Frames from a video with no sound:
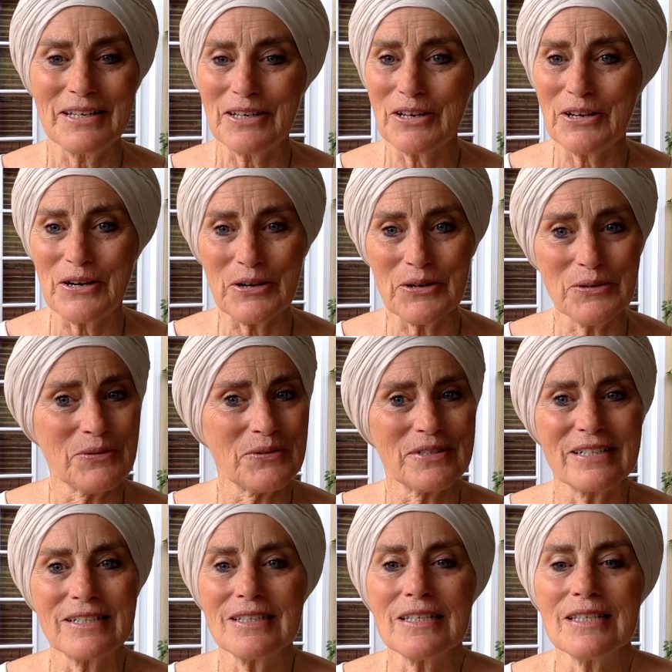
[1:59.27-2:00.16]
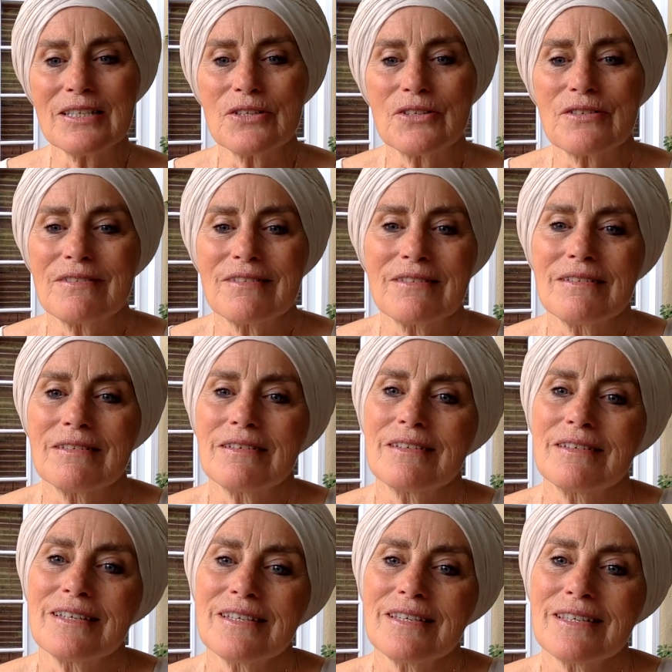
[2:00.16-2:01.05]
You know, just
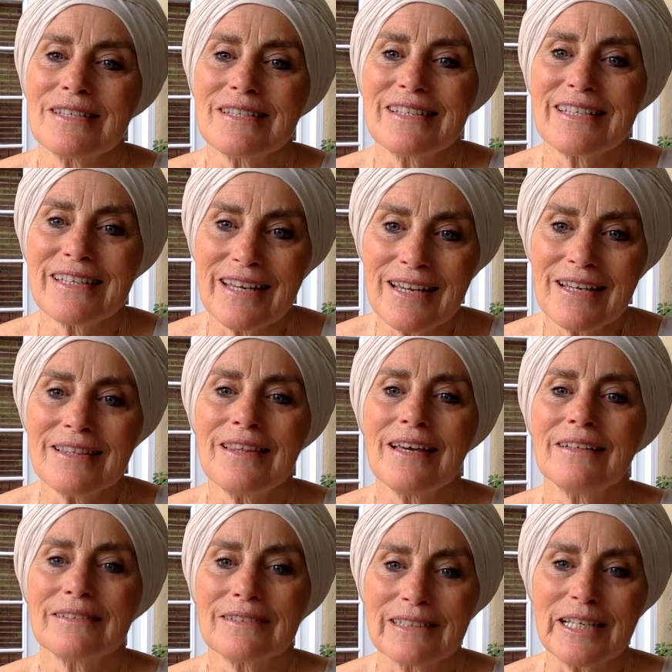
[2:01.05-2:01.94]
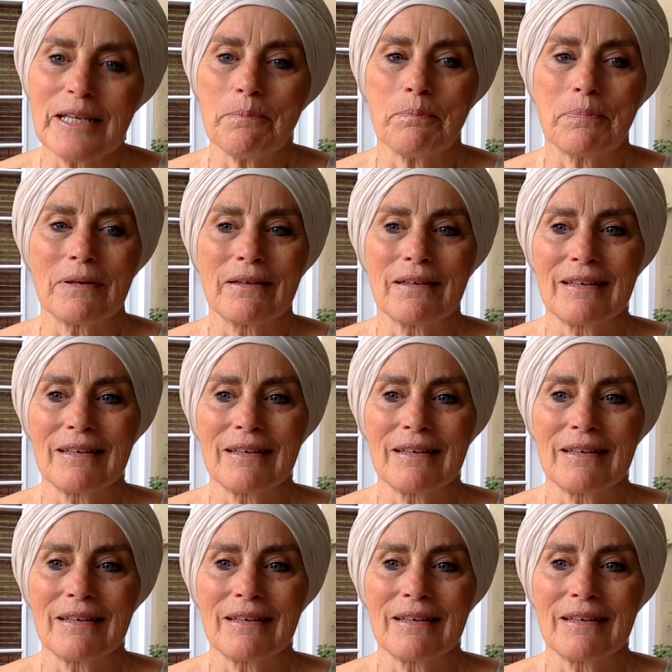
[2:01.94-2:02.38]
take that leap.